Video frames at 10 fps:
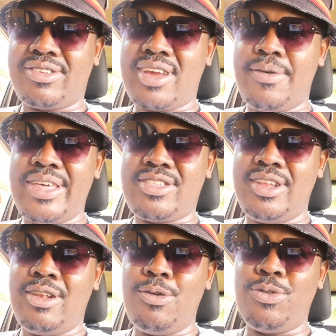discouraged
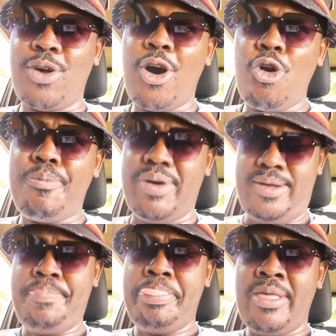and lose hope.
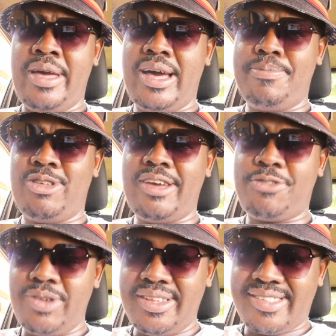You
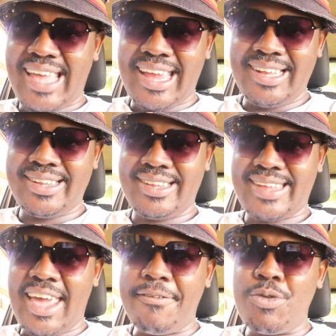have to understand
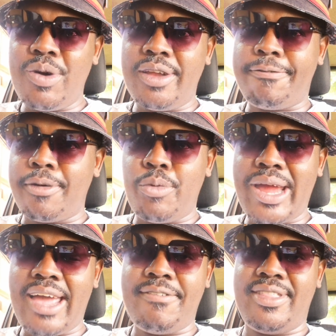that everyone from
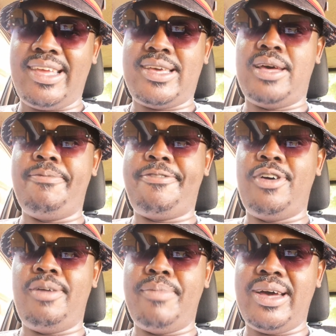wherever they come
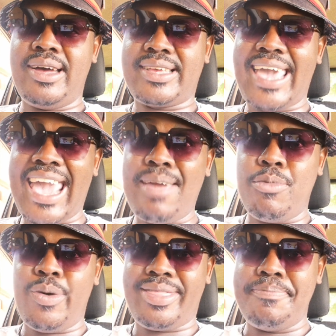from
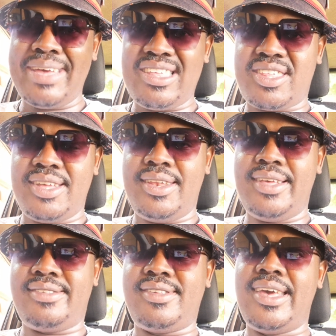came with a mission
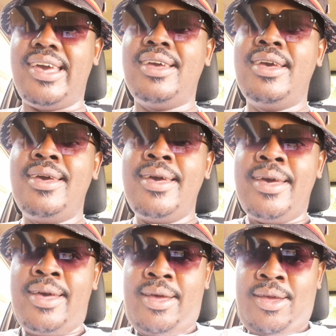this year,
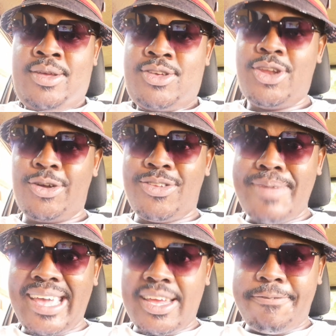to
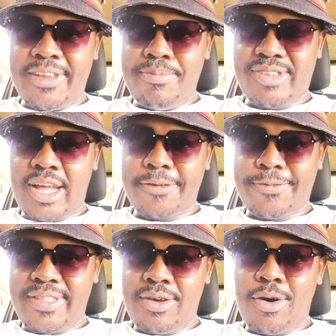make it for
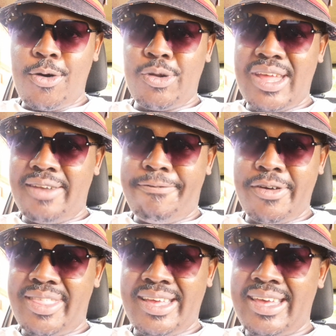themselves, for their own, and
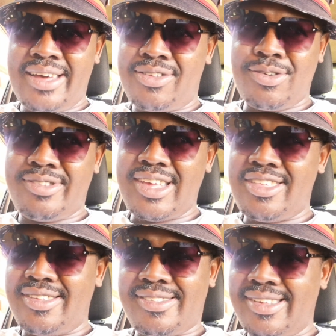for their
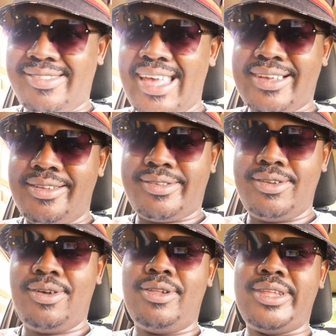associations, their circles,
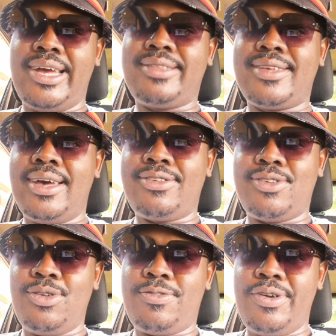and all that.
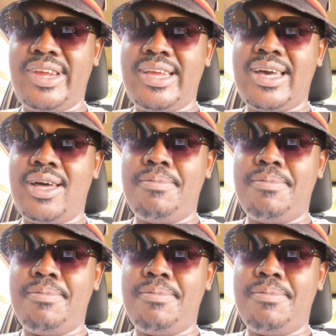So it's very